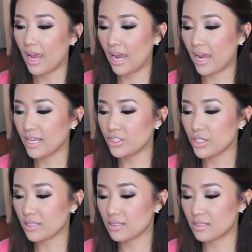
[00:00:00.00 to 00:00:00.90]
and
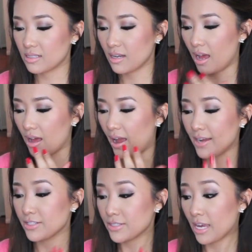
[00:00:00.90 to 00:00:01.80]
just
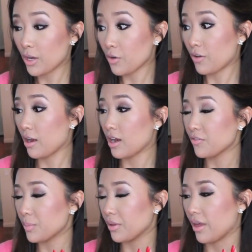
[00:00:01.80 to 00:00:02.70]
I just can't get over how
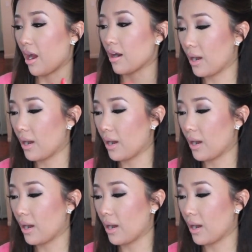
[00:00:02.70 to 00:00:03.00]
comfortable they are.